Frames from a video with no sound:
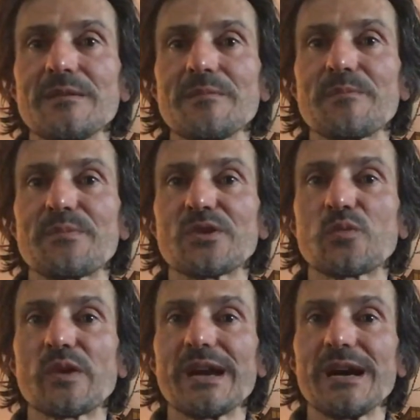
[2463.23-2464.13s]
but
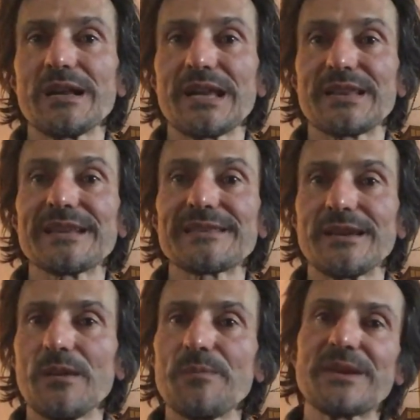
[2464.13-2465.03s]
we are like that
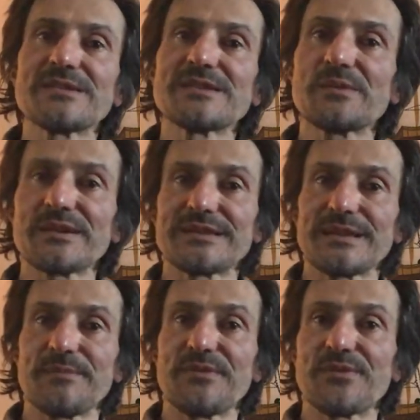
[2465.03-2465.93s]
now because they were there
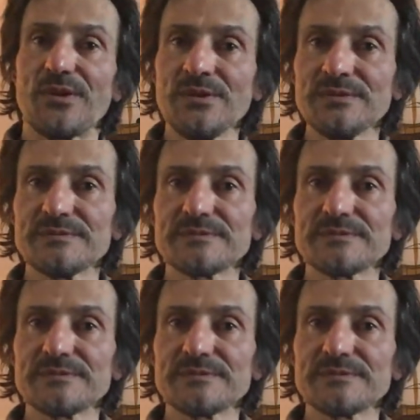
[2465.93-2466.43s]
before.